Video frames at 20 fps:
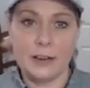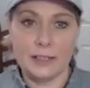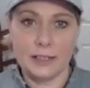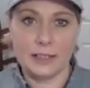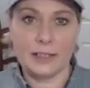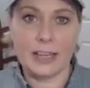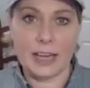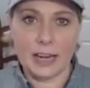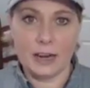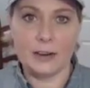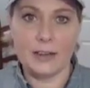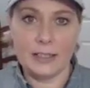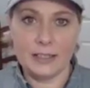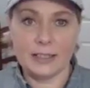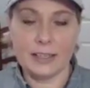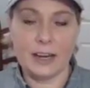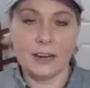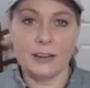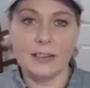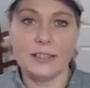scary,
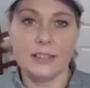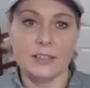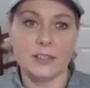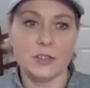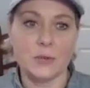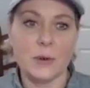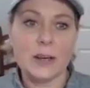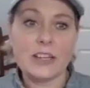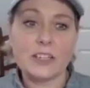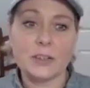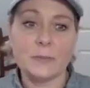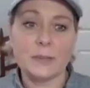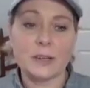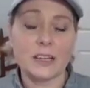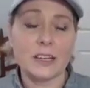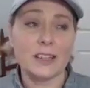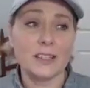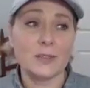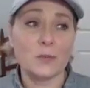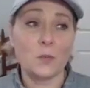scary situation,
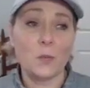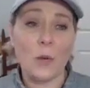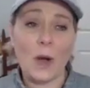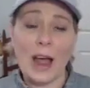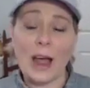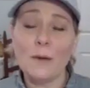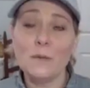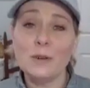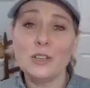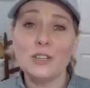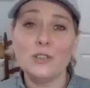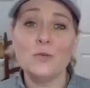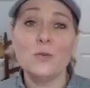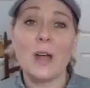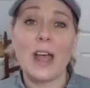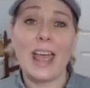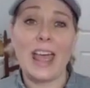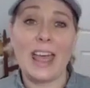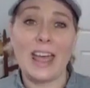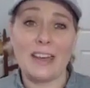because why would you
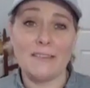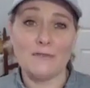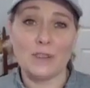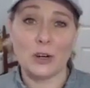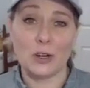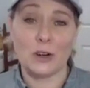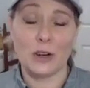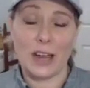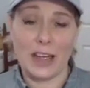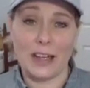ever,